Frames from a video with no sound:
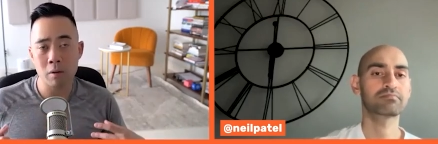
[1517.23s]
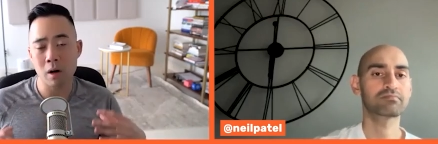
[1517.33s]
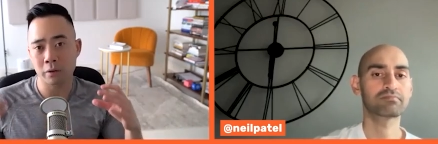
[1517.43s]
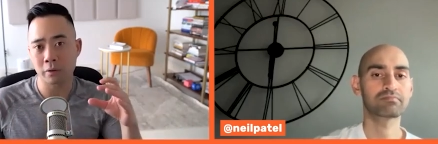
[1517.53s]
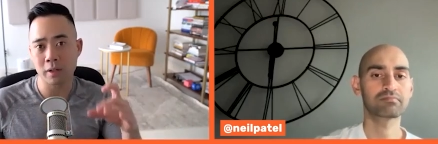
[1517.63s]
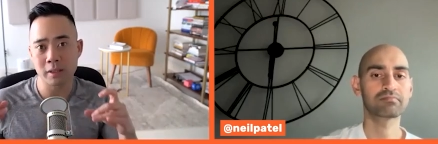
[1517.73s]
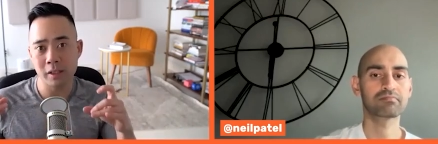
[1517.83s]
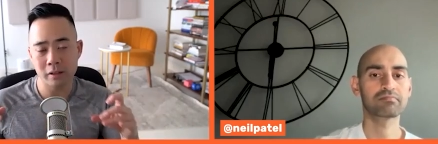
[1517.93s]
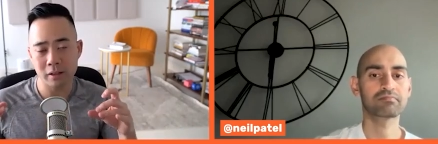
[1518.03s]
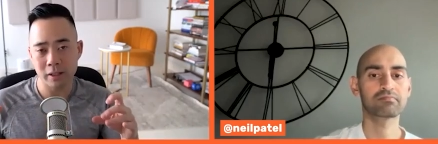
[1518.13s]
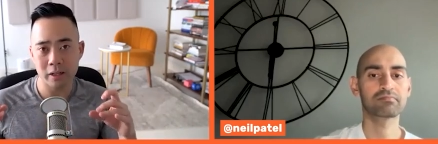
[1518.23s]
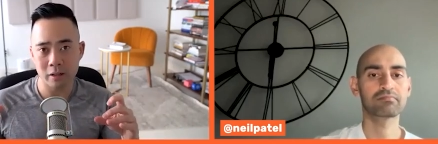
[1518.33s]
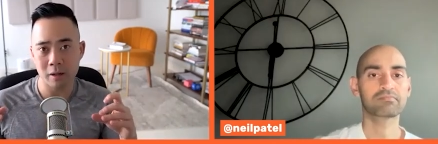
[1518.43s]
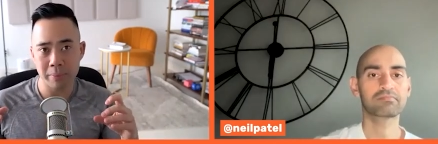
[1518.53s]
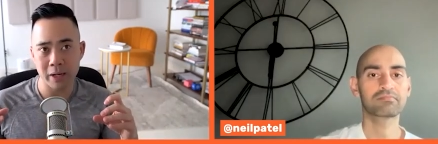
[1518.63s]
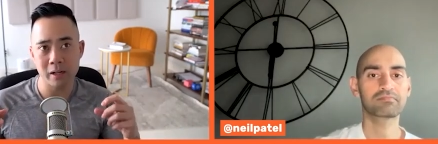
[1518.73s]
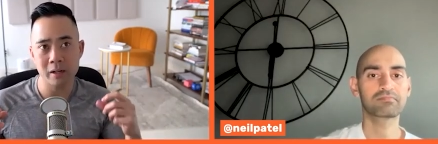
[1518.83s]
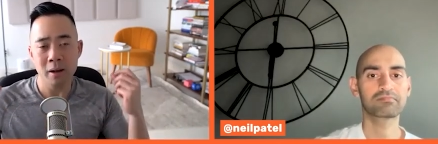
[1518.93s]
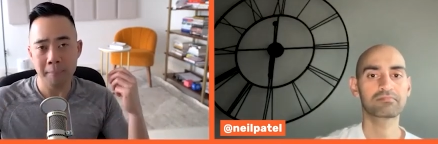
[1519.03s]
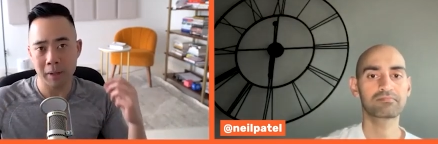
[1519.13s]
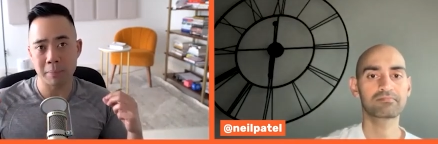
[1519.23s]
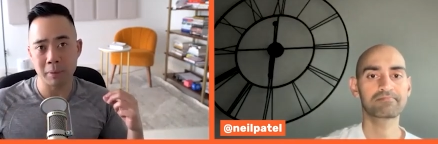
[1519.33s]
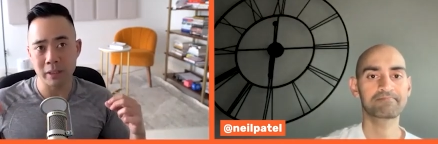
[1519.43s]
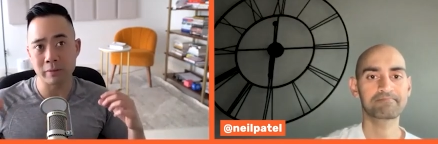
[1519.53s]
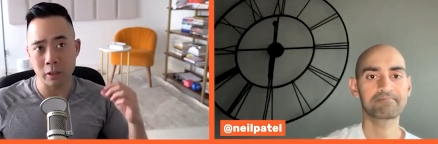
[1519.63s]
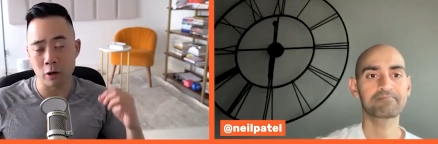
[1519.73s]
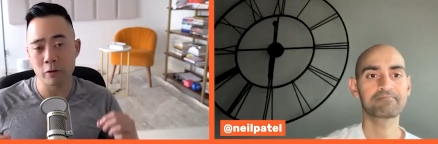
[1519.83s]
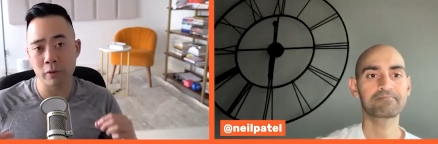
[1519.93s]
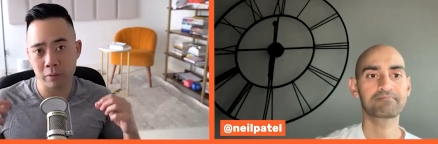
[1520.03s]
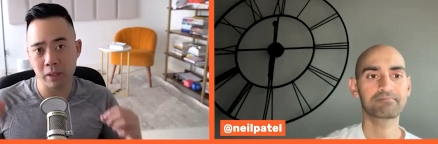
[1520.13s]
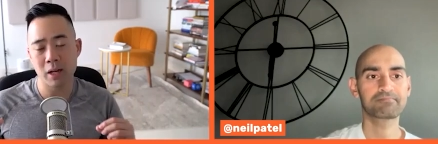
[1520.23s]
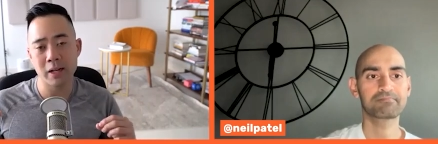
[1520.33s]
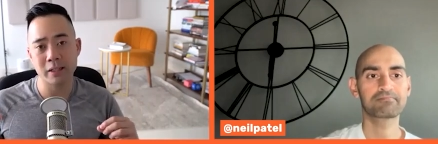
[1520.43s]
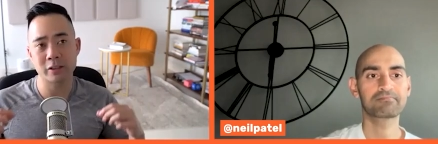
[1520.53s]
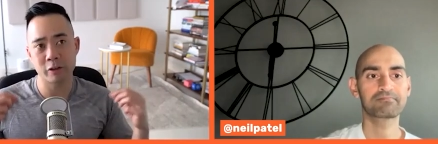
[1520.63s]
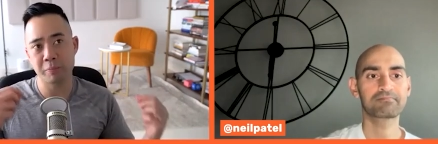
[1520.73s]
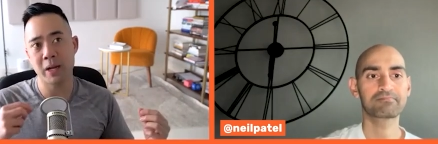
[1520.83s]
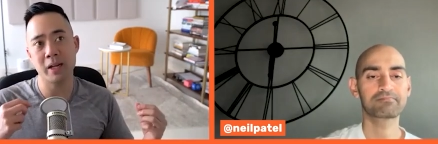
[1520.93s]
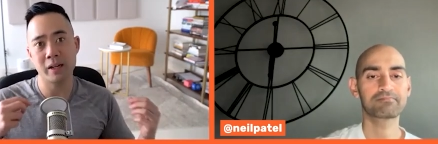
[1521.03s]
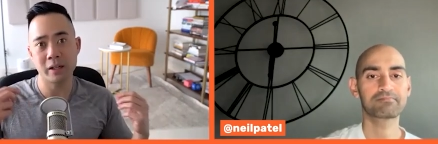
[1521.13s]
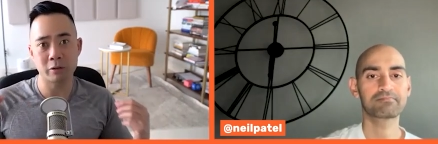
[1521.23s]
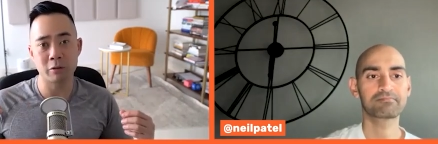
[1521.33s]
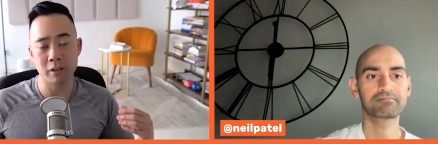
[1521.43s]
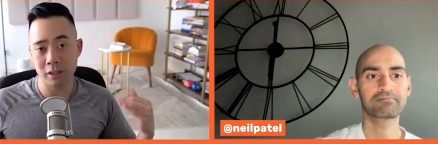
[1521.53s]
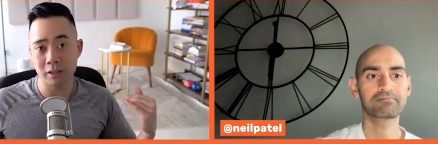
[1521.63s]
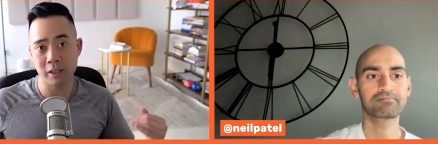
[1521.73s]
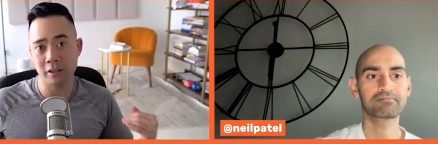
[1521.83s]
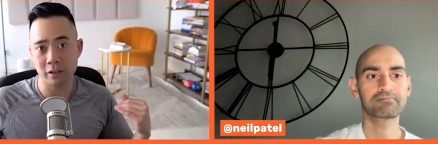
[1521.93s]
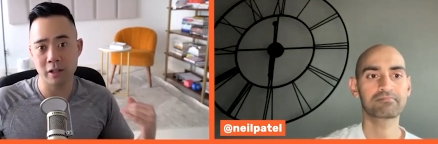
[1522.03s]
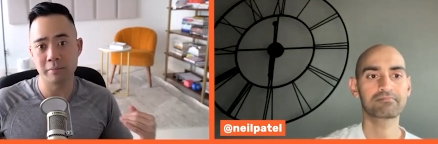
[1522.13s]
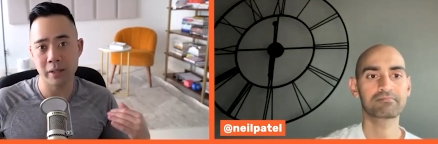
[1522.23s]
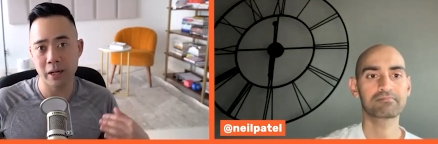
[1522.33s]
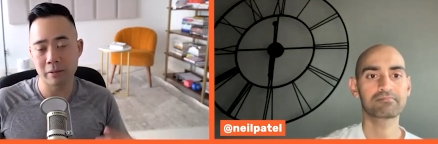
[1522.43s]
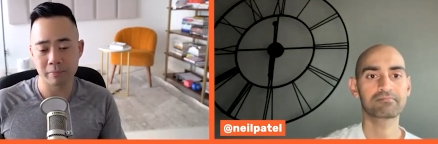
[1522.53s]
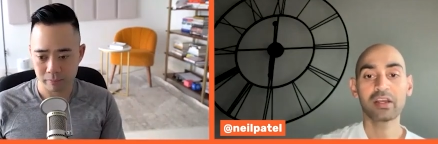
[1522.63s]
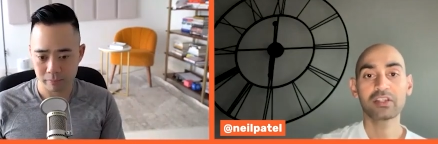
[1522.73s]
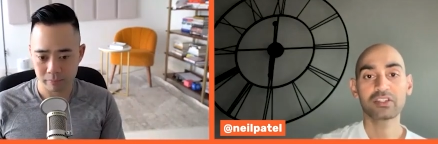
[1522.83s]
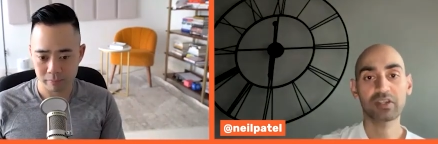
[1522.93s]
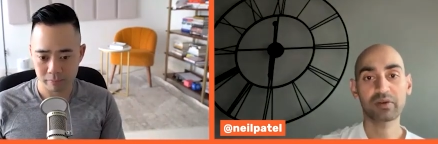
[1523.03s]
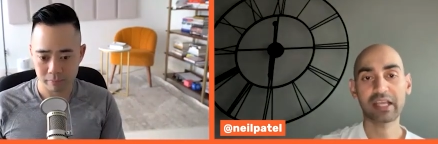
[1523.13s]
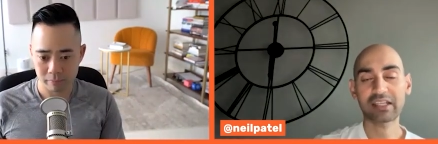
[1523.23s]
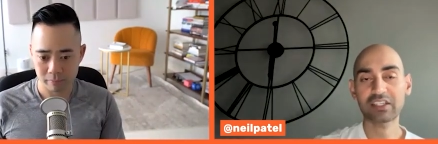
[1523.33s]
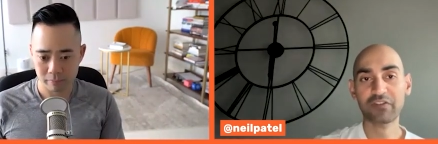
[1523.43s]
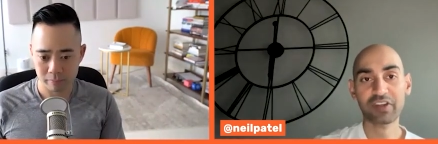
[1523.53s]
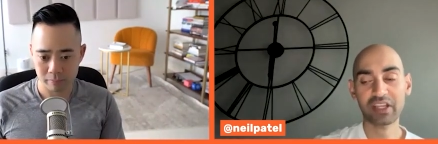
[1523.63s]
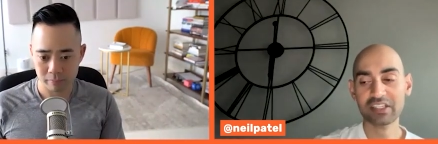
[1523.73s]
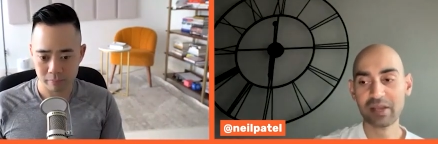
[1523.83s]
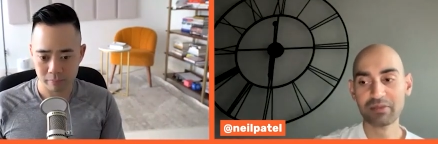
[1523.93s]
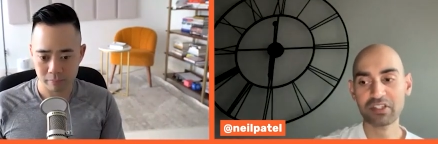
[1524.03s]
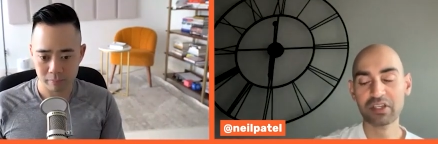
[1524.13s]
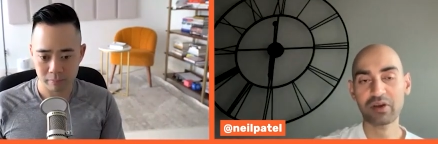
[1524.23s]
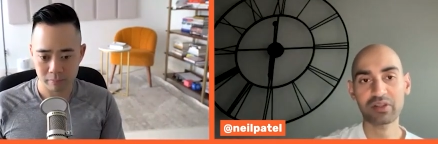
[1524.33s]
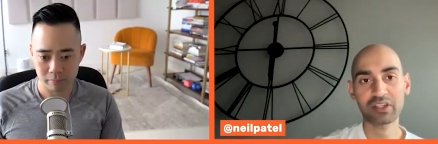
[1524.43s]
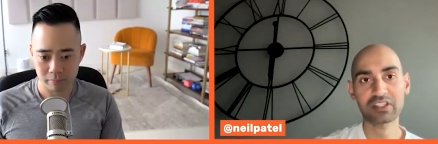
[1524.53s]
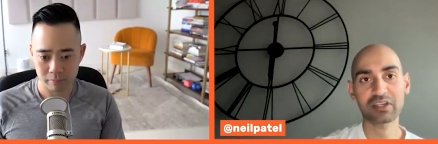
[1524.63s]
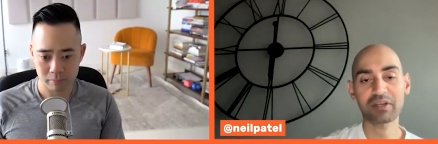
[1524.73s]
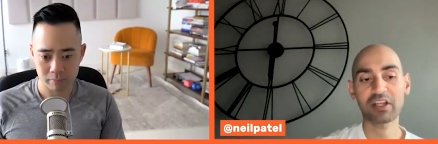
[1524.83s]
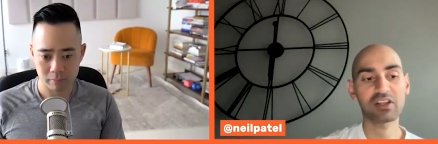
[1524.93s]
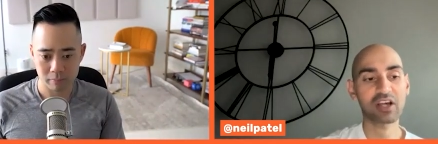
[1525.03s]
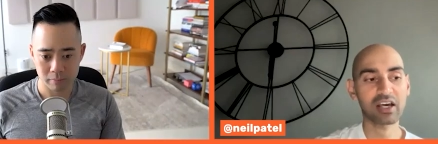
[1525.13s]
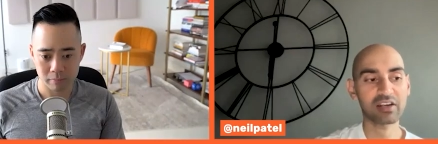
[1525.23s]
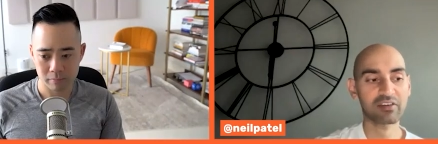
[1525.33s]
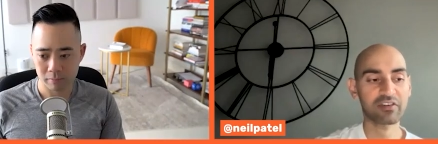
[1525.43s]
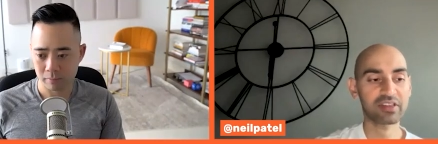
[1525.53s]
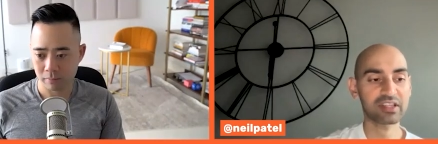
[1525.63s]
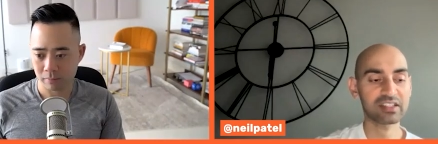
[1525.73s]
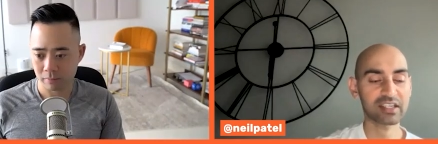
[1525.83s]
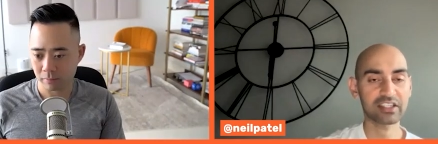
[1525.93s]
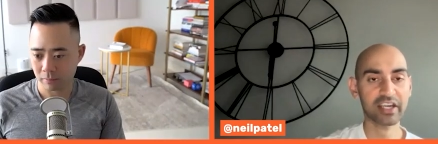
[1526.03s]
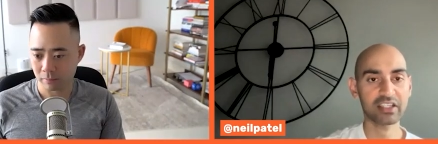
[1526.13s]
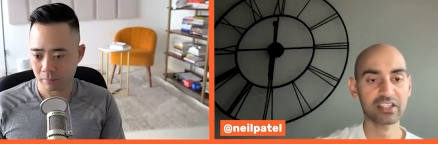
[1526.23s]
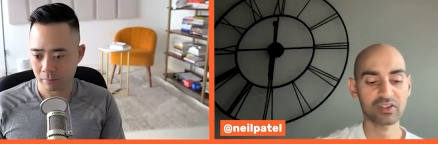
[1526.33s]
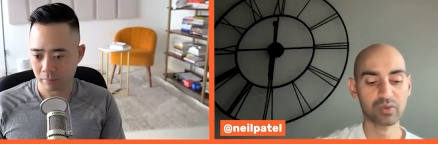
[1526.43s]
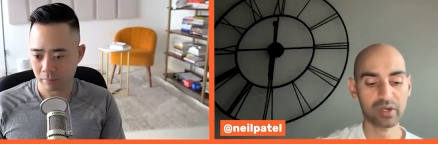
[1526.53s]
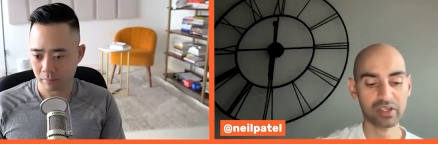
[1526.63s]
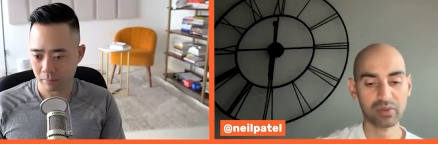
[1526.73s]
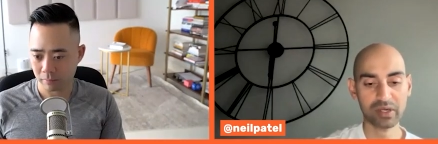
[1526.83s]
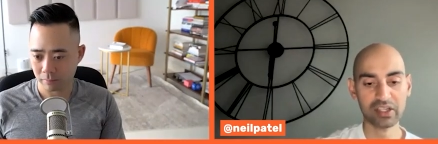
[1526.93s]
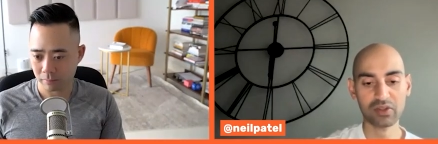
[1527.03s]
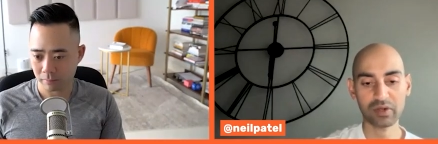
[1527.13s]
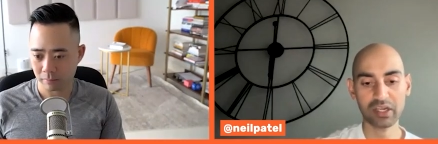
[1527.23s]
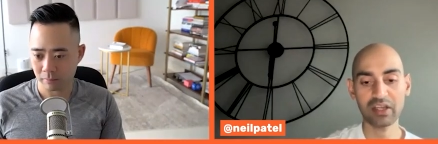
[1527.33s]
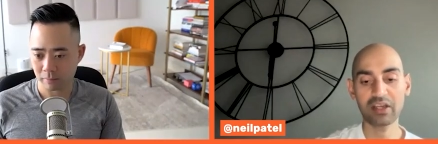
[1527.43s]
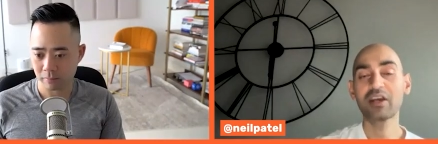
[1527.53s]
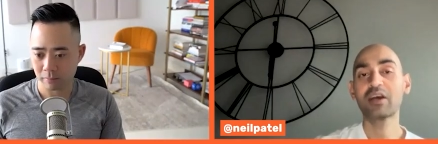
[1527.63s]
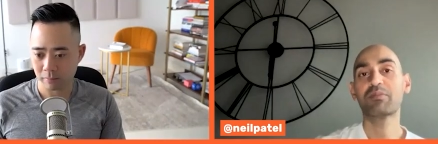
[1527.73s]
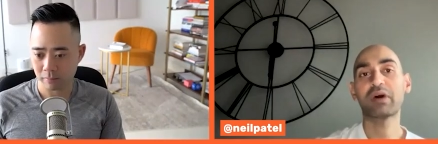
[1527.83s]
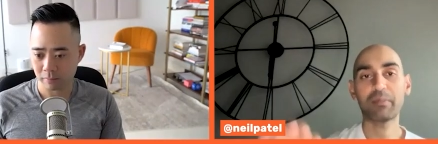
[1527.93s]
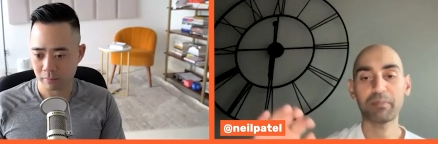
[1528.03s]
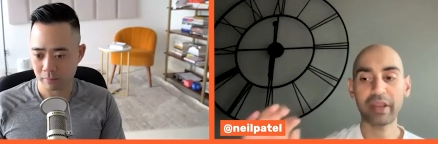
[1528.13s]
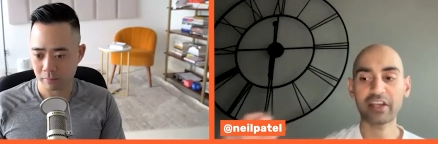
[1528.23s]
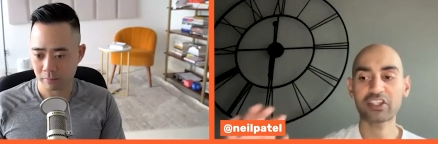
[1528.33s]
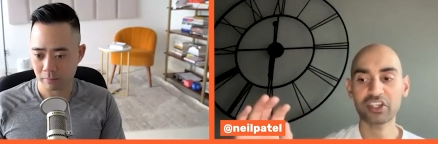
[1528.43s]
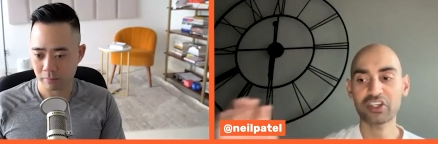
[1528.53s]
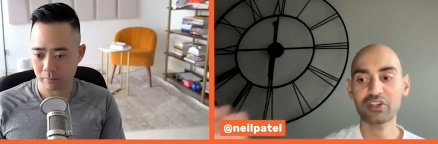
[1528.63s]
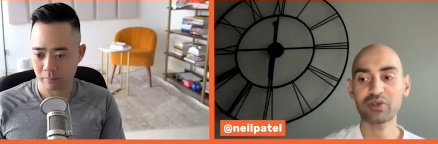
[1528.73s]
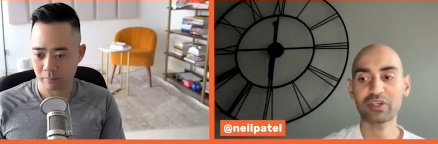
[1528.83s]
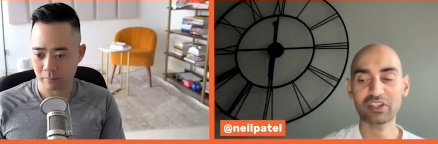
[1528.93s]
Speaker 1: also continuing to layer on paid. But I believe the over reliance of paid is going to continue to come down.
Speaker 2: So that's it for this episode. There's going to be a lot of different things that change in 2023, but make sure you